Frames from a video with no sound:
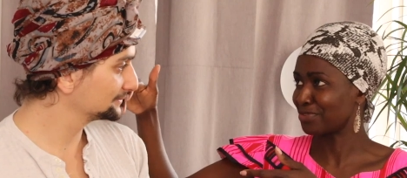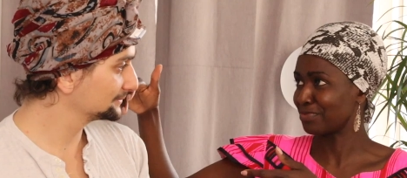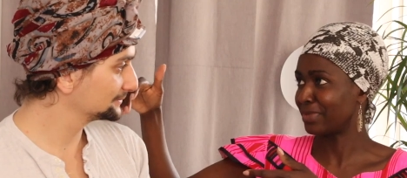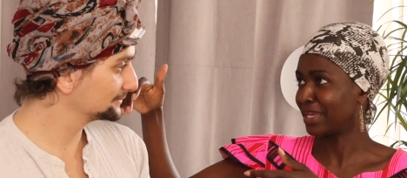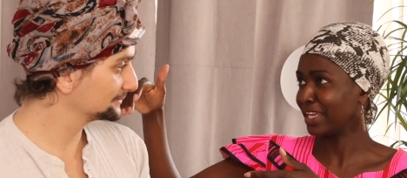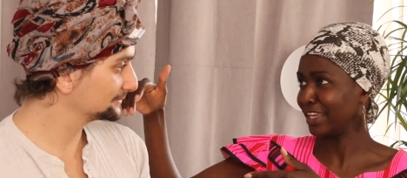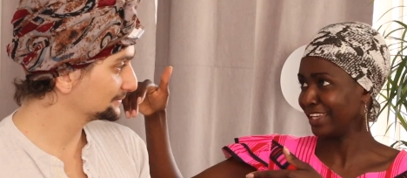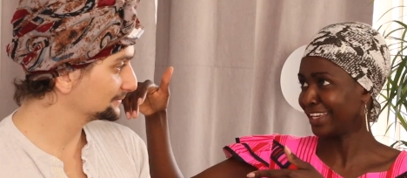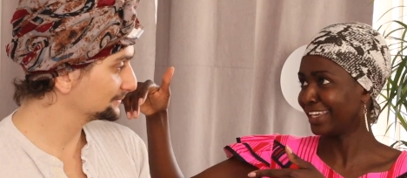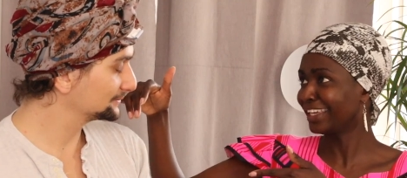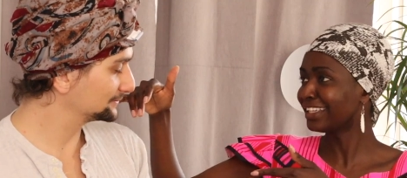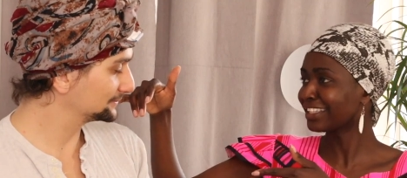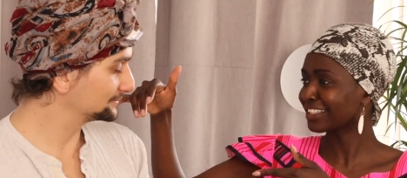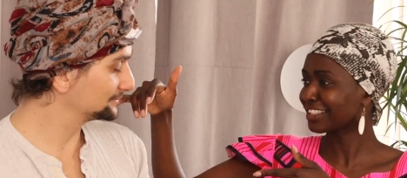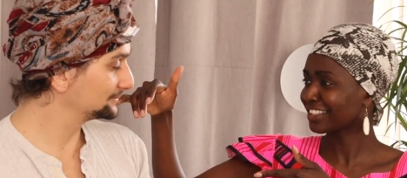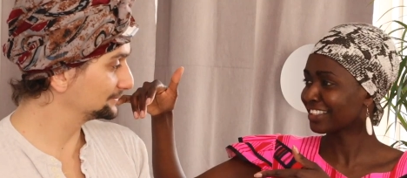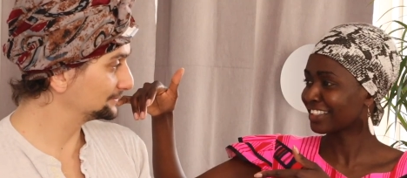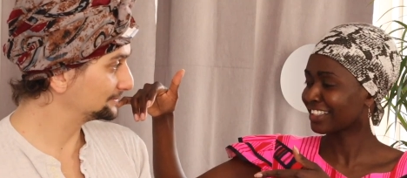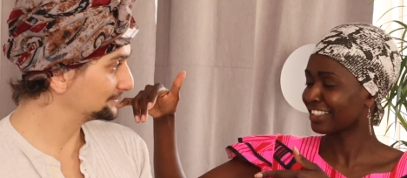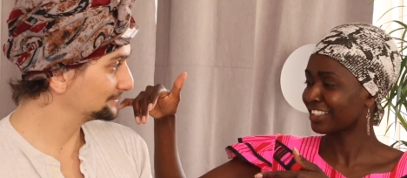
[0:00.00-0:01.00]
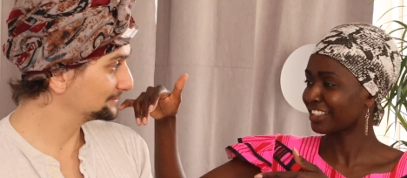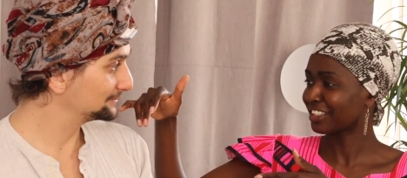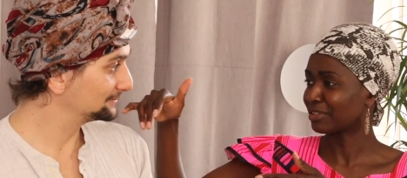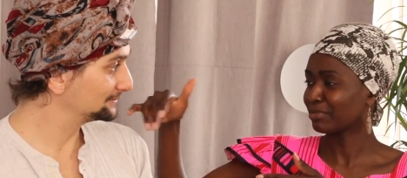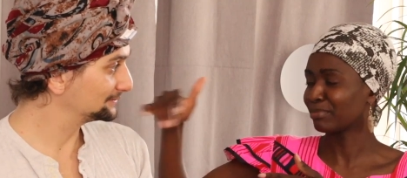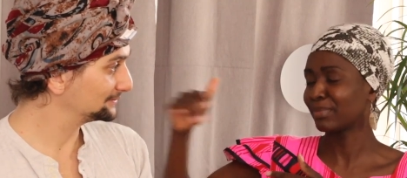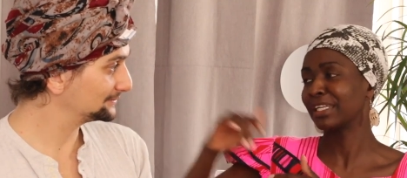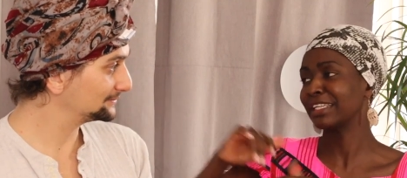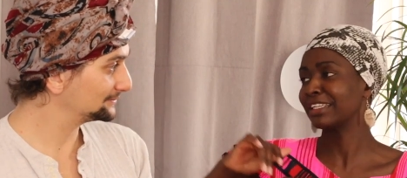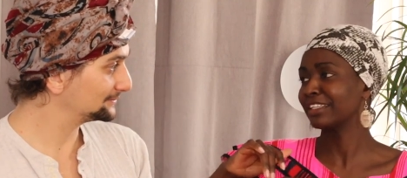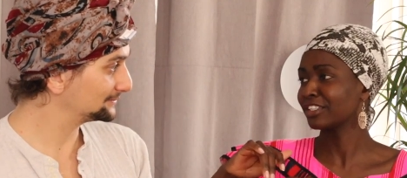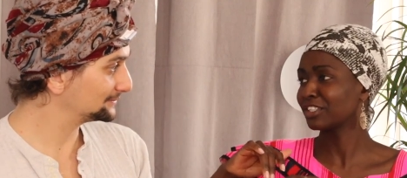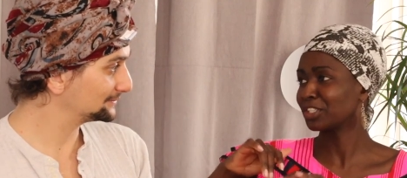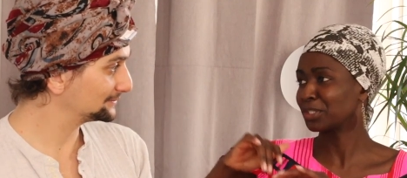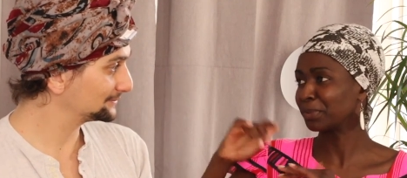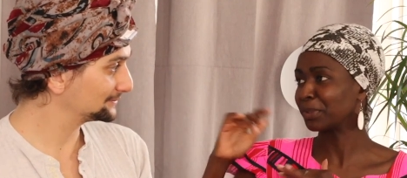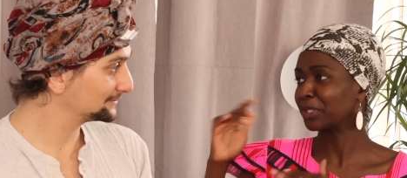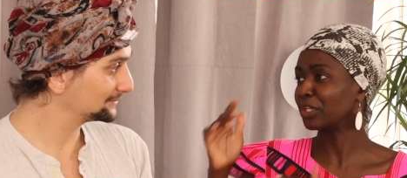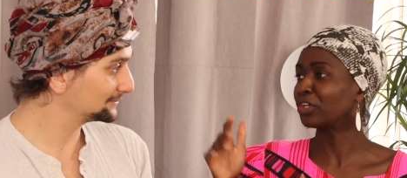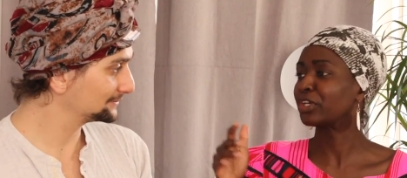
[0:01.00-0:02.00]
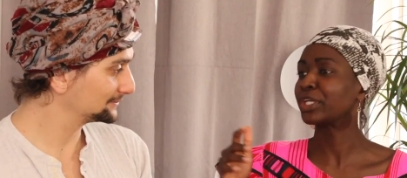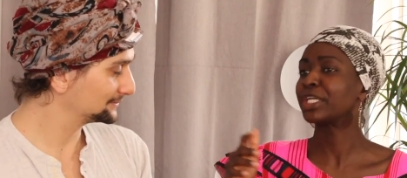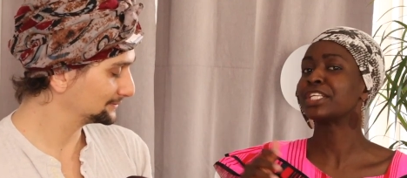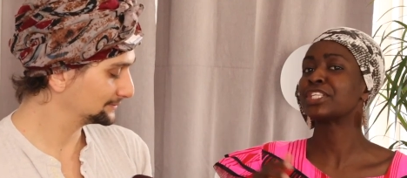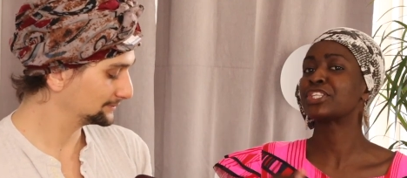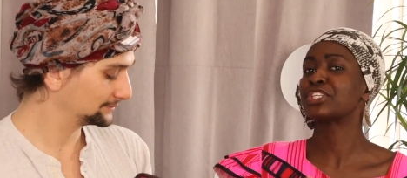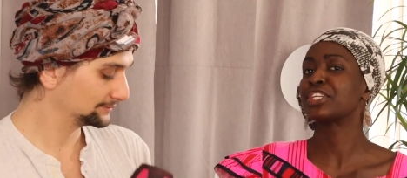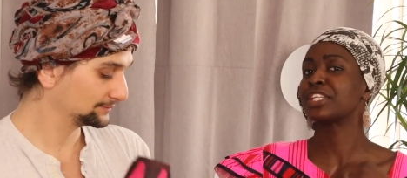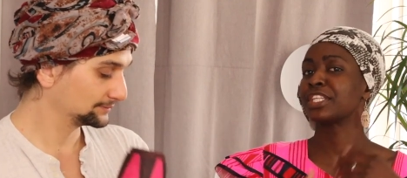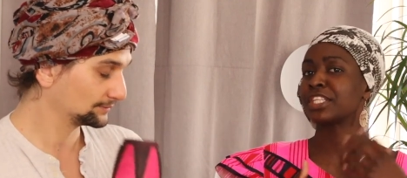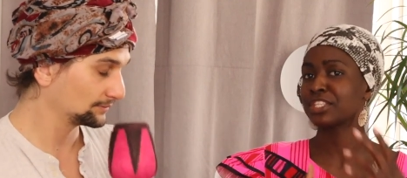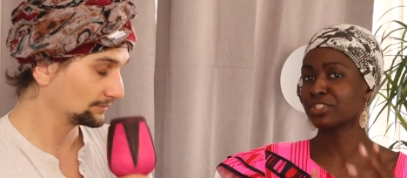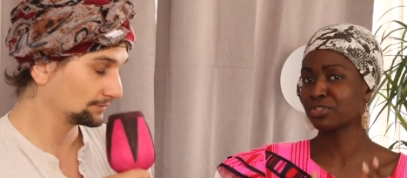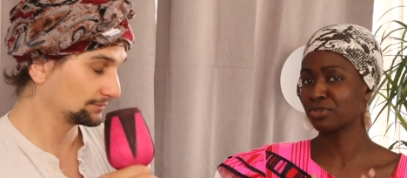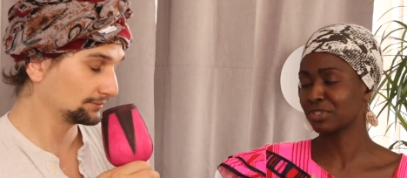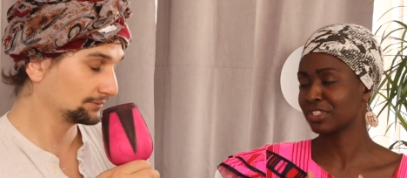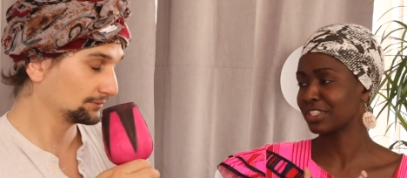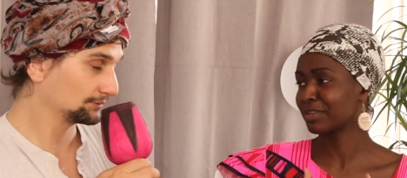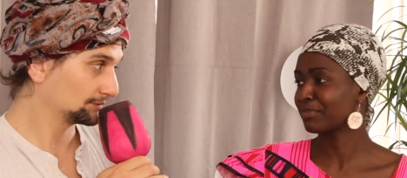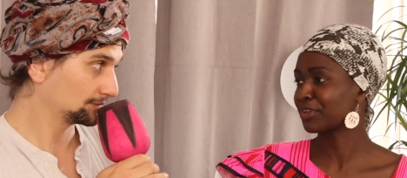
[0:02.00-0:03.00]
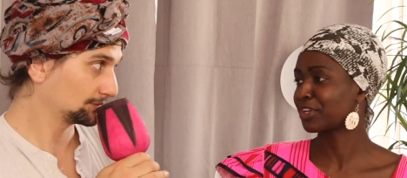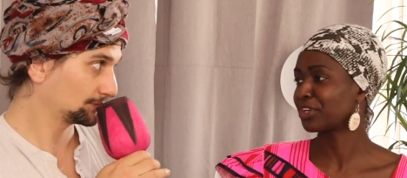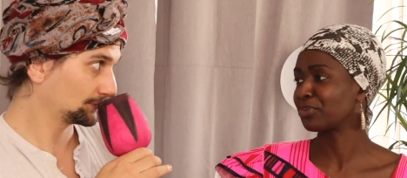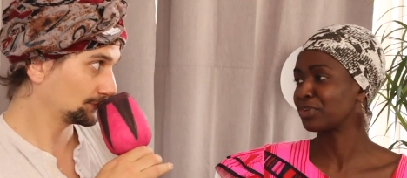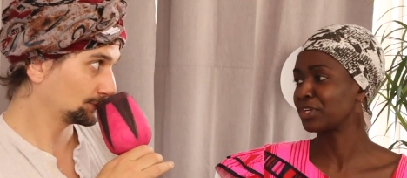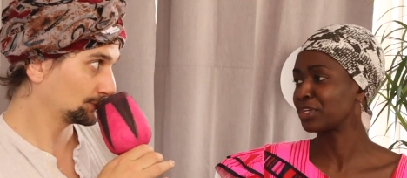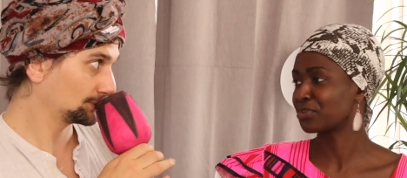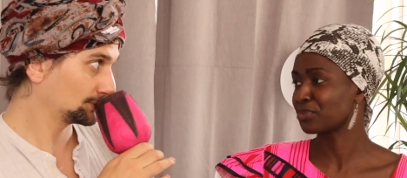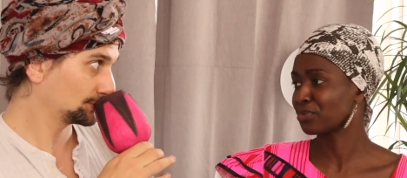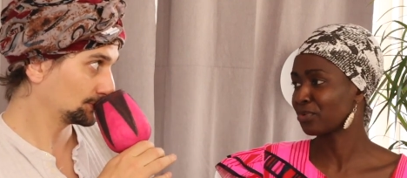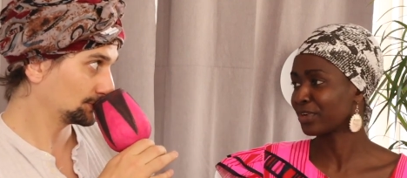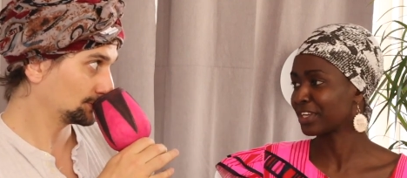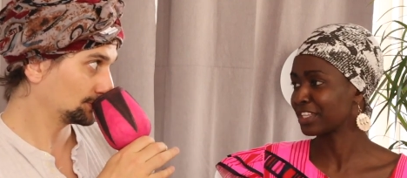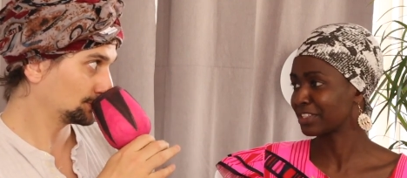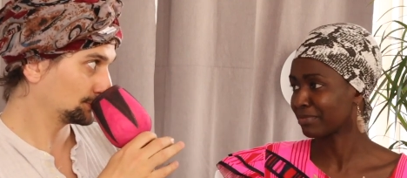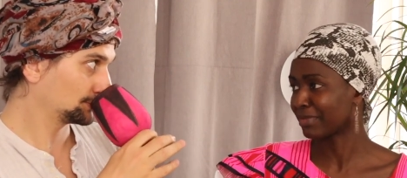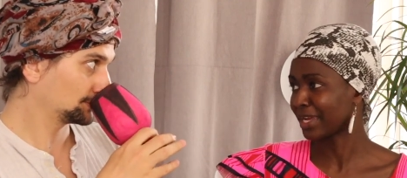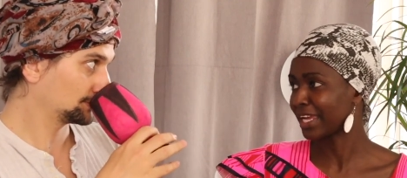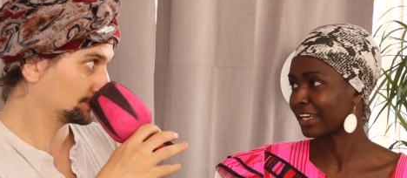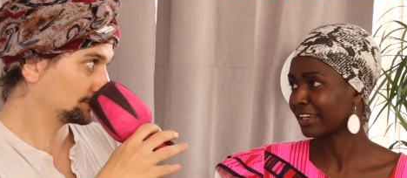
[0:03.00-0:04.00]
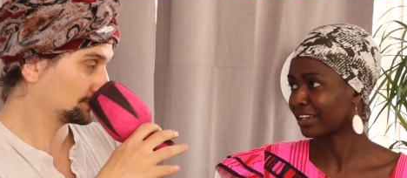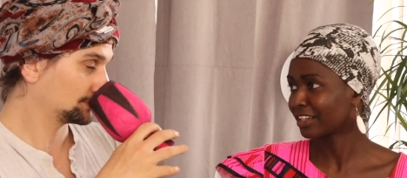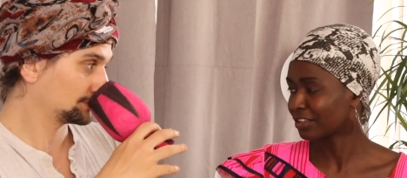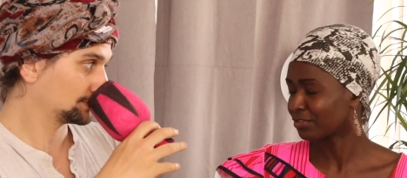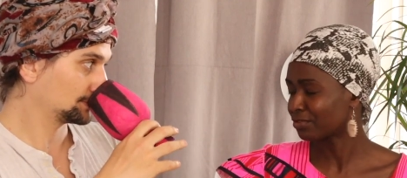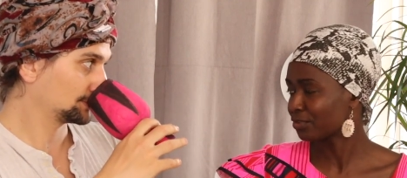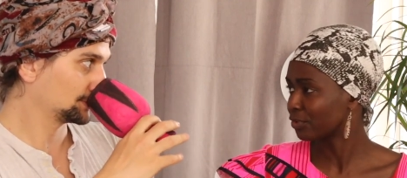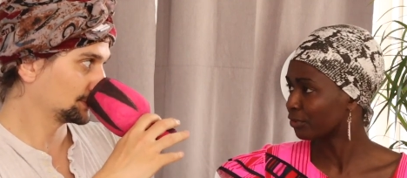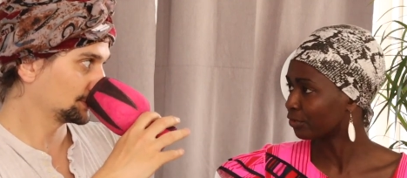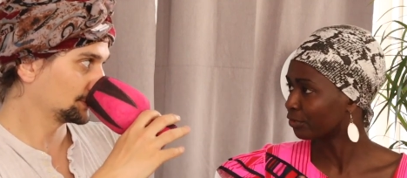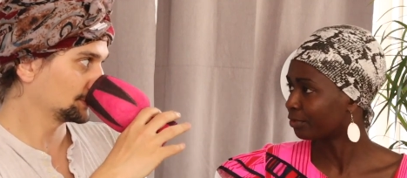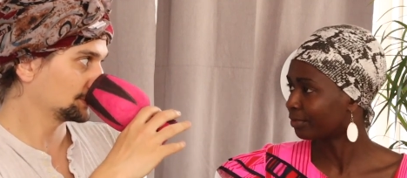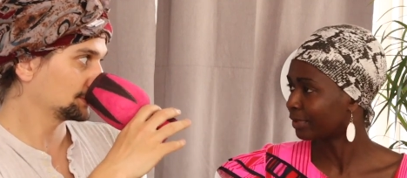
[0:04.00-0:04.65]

Speaker 1: to make it. Mm -hmm. But to be honest, this is not something you need to know as a man. If you're a